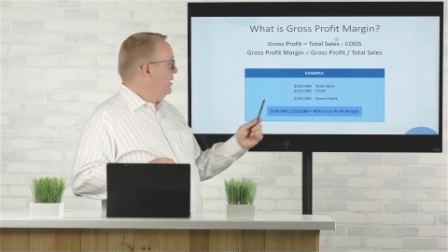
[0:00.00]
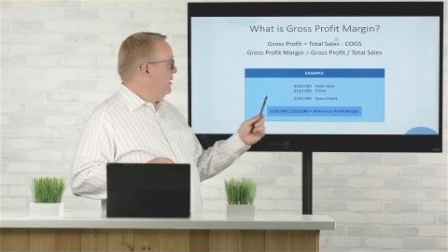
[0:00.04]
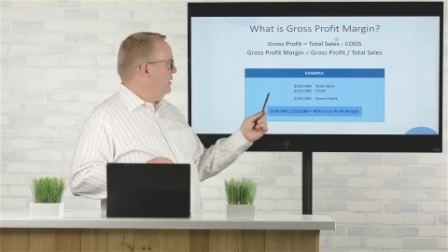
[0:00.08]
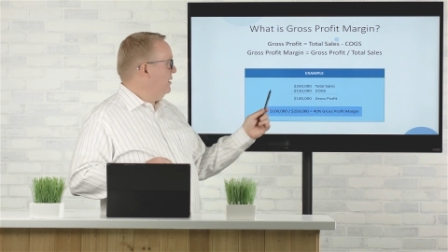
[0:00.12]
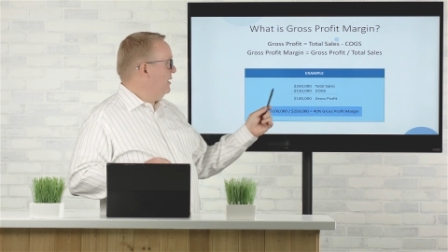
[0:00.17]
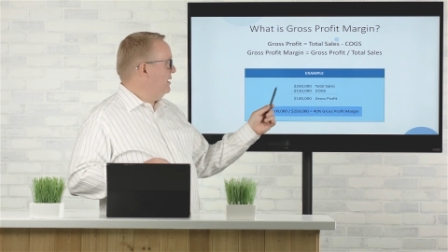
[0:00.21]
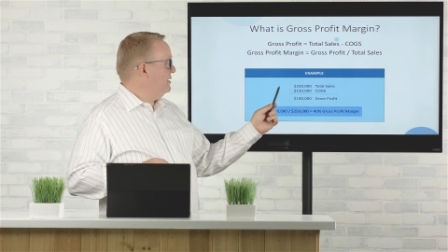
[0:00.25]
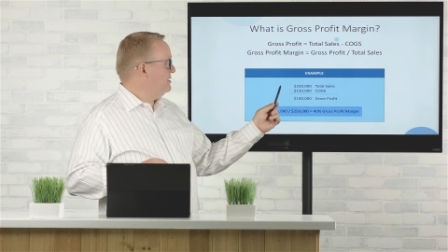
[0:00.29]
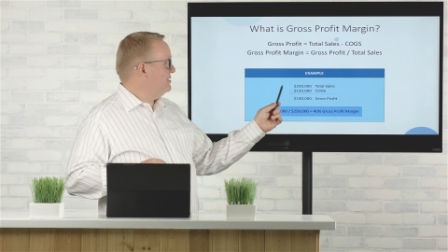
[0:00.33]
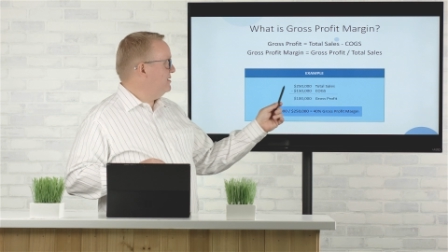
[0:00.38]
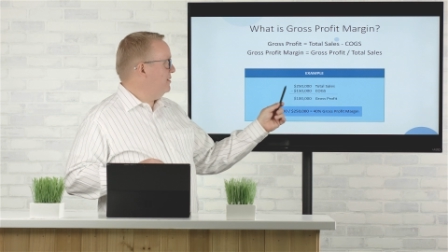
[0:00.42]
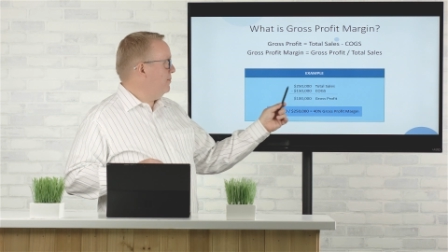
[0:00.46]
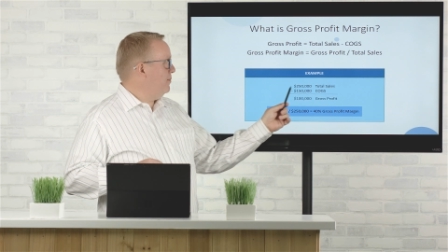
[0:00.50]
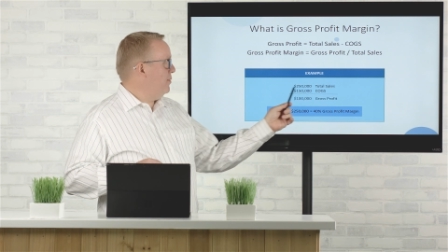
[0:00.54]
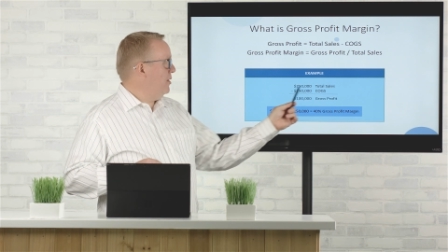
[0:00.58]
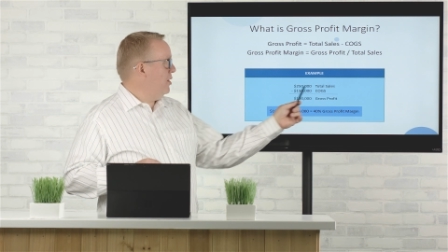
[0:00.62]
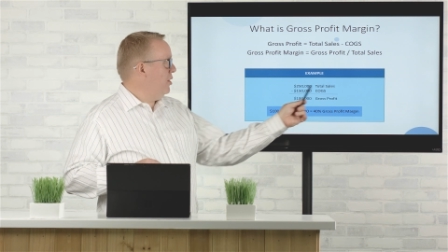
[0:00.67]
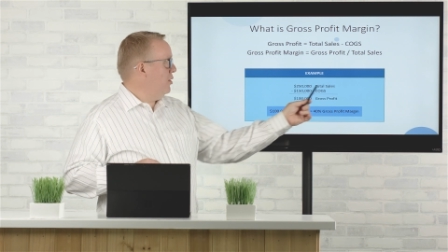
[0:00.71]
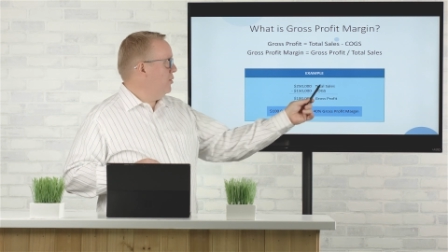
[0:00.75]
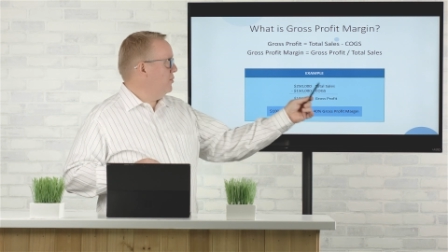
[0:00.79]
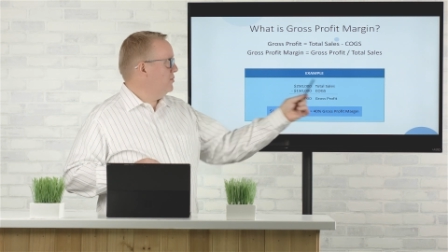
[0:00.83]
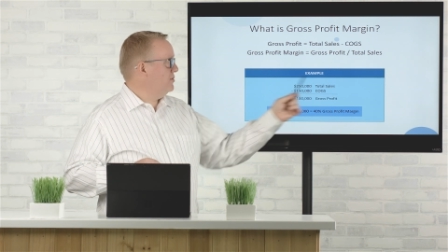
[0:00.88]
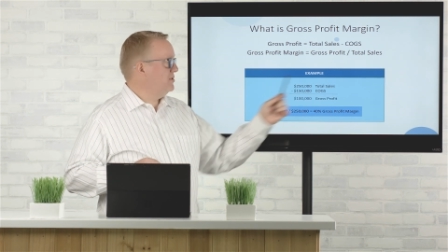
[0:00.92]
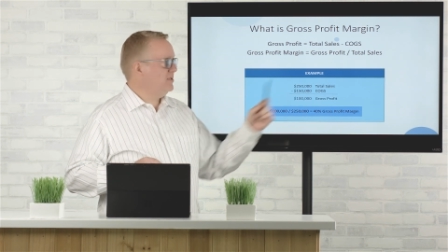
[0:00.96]
Let's
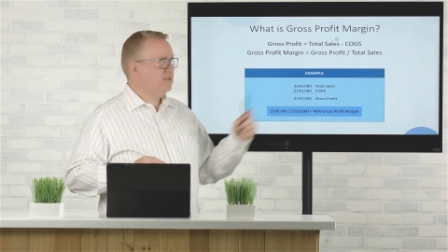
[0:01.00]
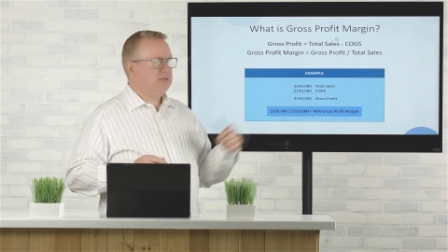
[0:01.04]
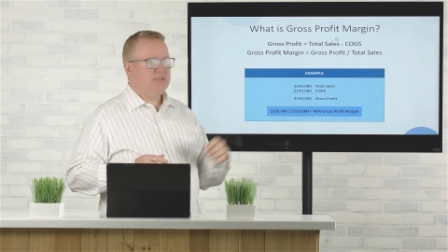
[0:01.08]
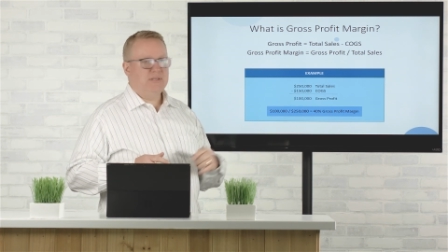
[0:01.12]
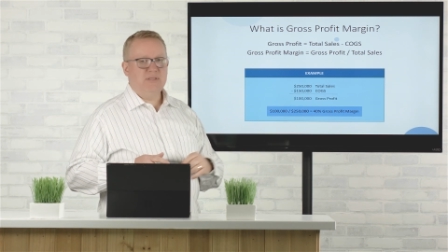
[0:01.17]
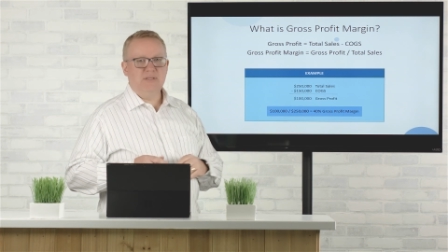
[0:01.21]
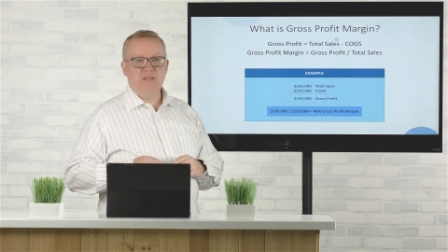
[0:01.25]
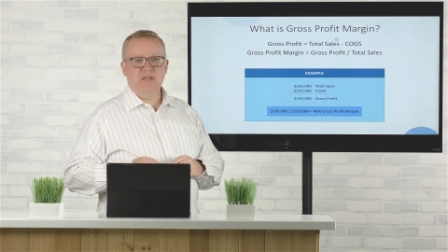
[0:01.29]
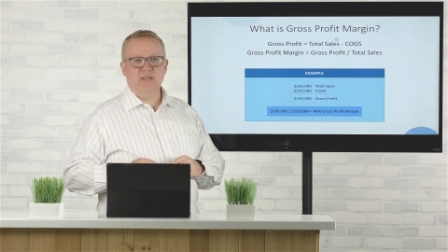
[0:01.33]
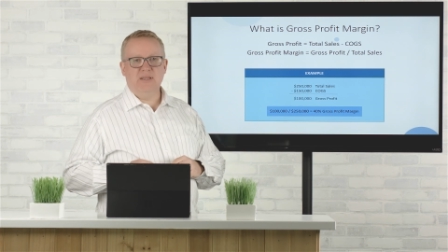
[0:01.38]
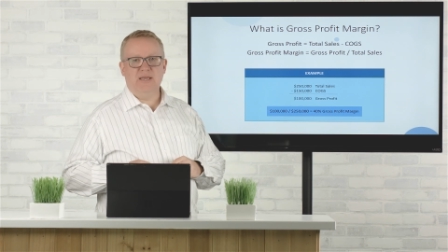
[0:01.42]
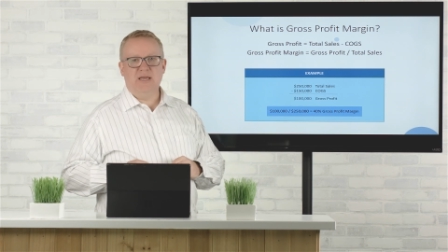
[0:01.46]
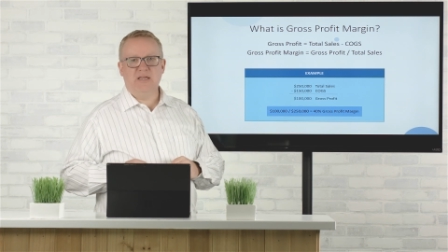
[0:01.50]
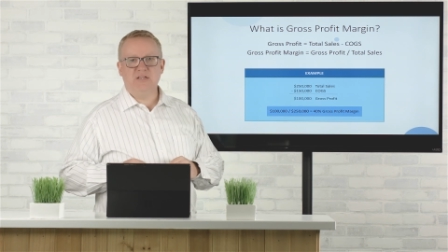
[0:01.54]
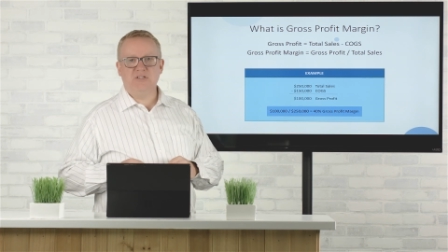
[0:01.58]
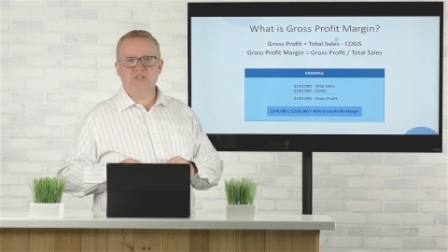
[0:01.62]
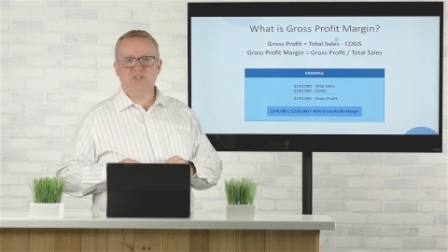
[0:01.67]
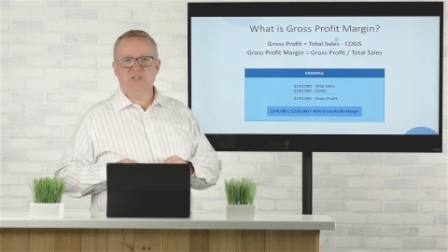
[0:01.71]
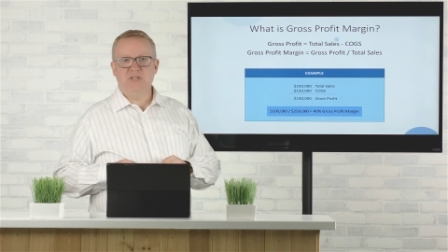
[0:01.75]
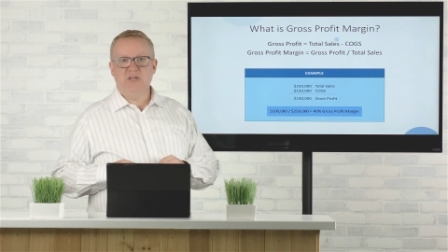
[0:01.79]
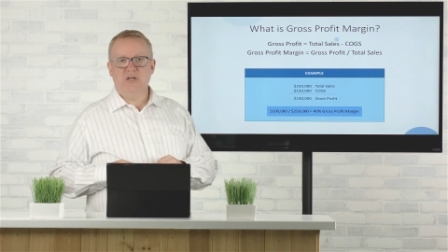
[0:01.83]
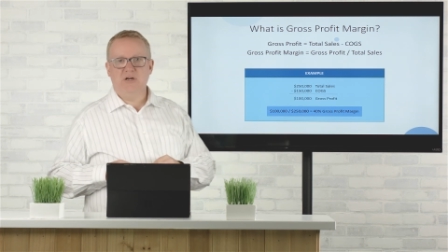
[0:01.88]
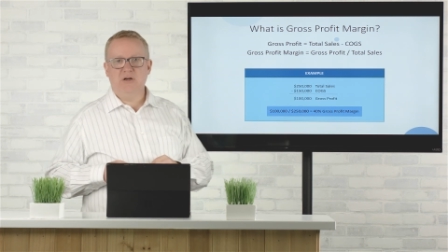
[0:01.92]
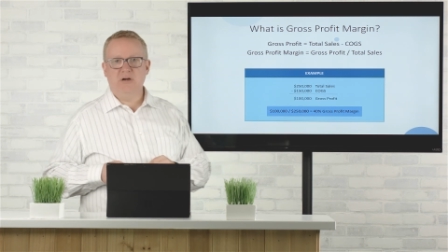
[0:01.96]
suppose that
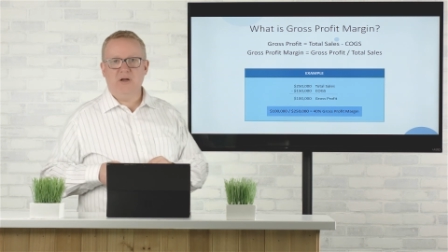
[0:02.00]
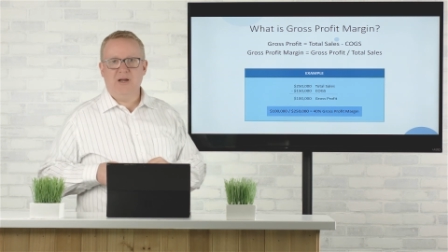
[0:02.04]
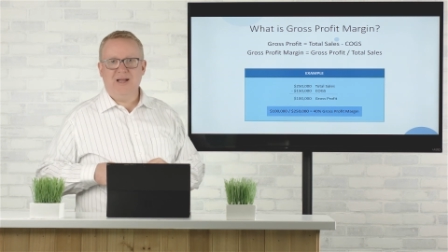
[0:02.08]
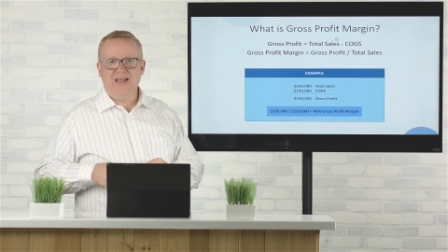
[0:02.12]
last year